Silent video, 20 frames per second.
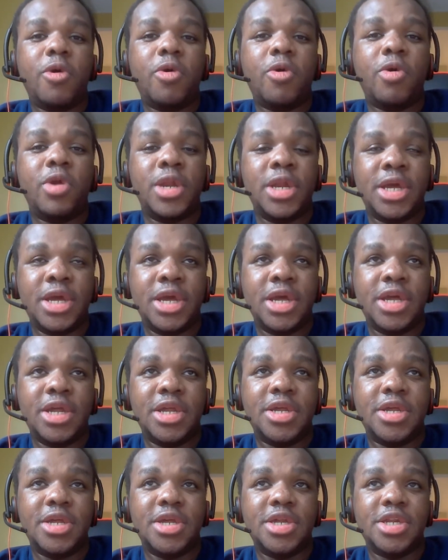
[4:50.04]
on a
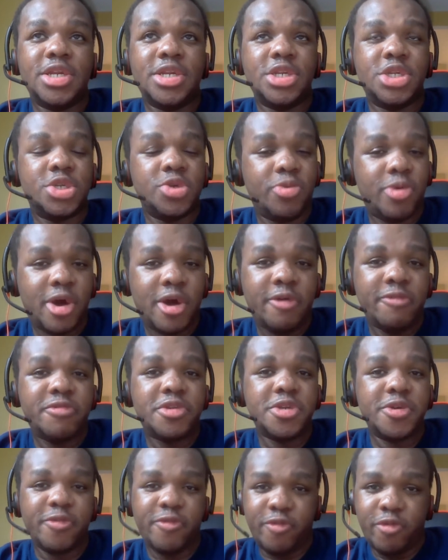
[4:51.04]
12
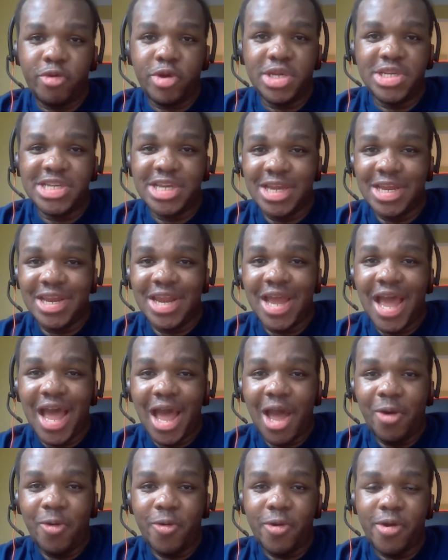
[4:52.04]
to
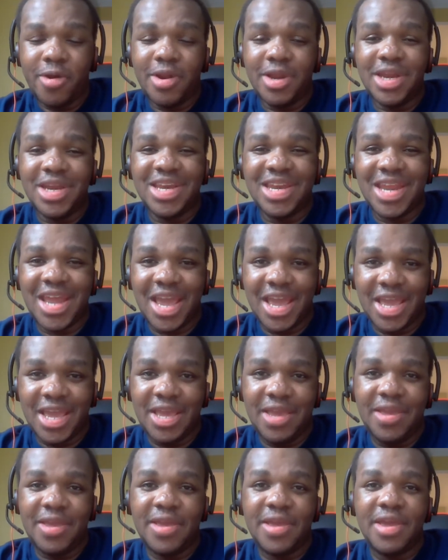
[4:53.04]
14-hour
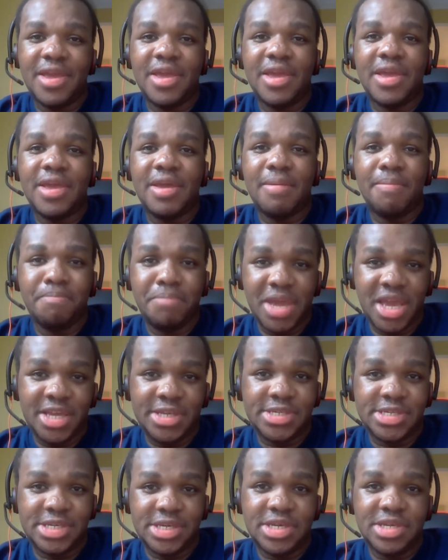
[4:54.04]
day
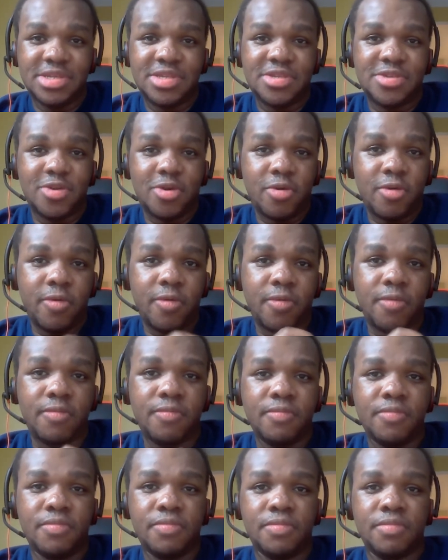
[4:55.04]
basis. So
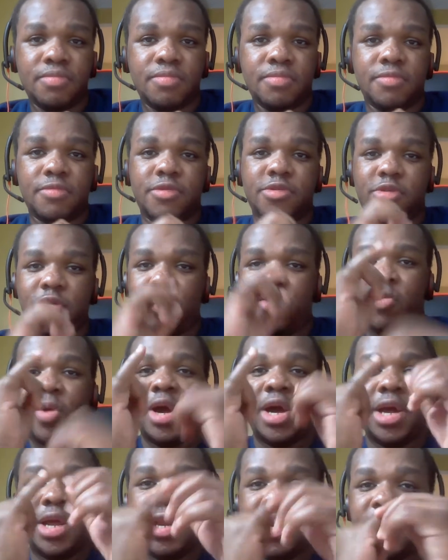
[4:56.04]

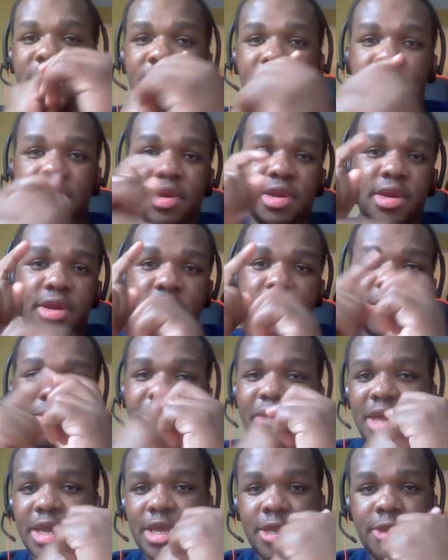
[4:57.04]
one, they're
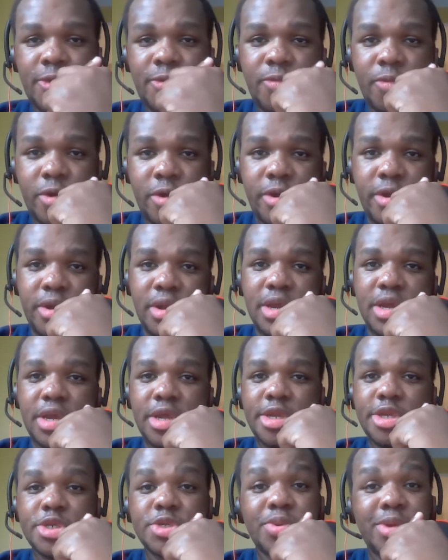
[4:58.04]
making you work
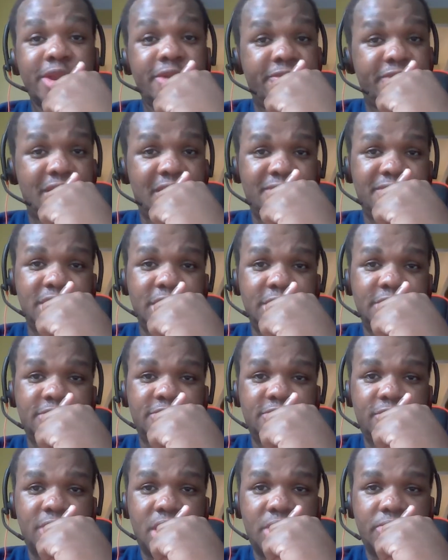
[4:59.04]
25 days
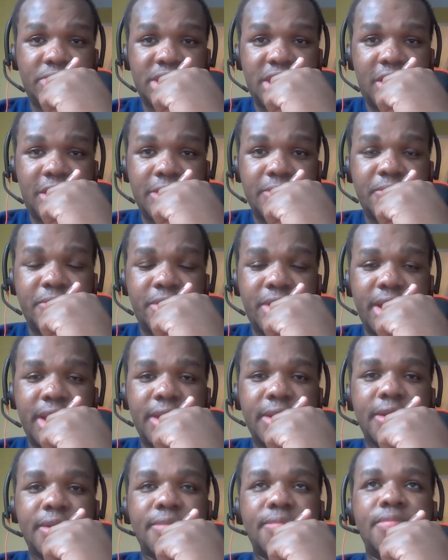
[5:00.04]
straight without a break.